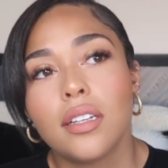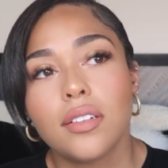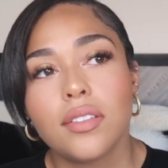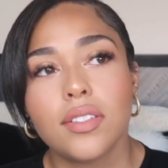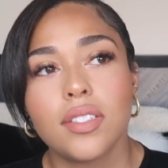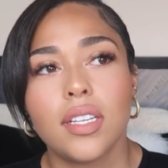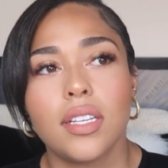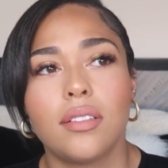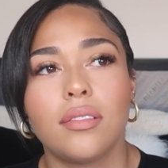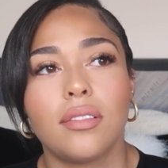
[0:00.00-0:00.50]
I
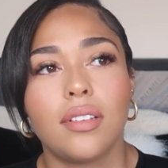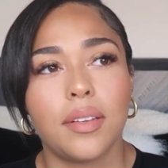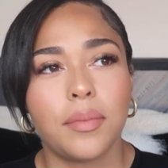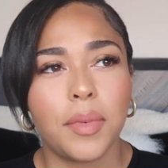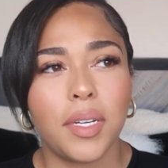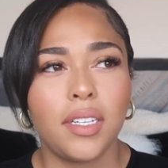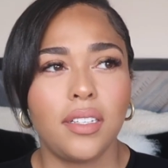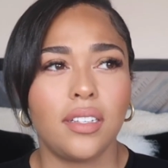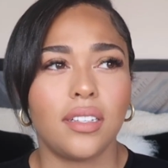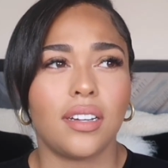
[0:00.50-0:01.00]
was like,
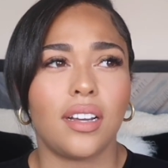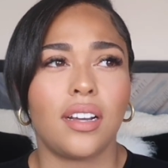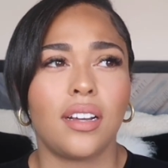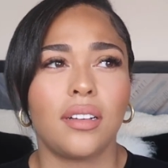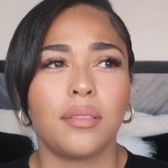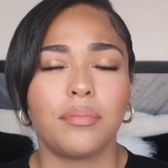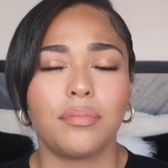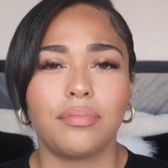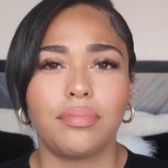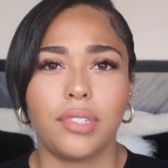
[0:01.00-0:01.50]
am I
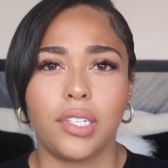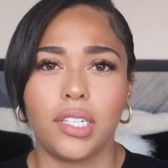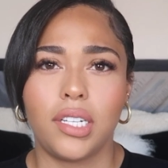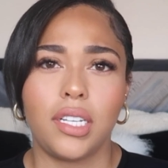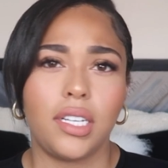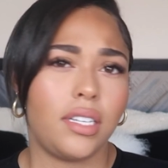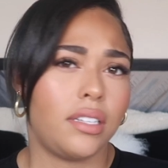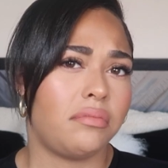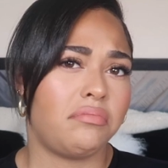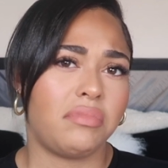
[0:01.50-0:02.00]
not
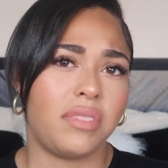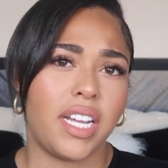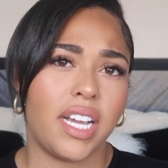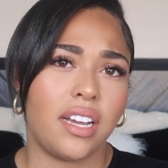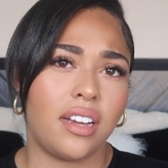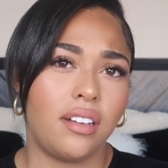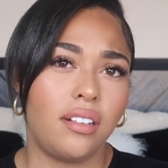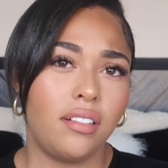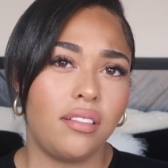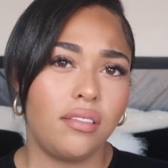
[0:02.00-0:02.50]
pretty
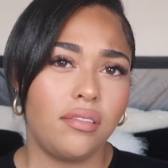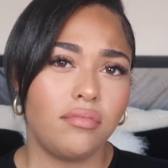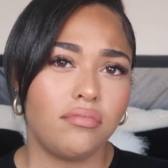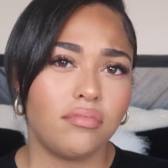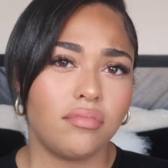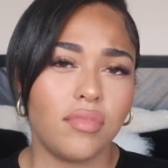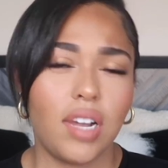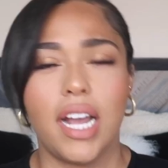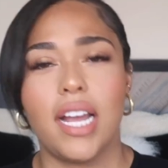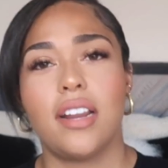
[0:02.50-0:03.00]
now?
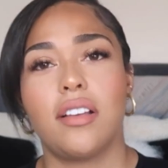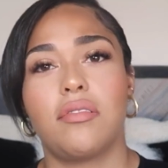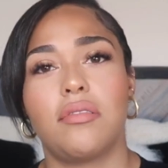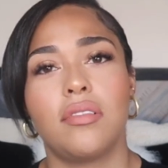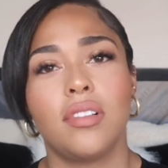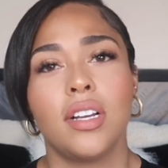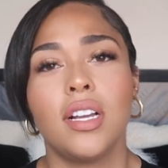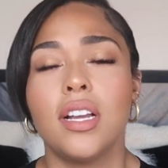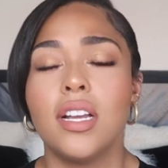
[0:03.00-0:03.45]
I don't.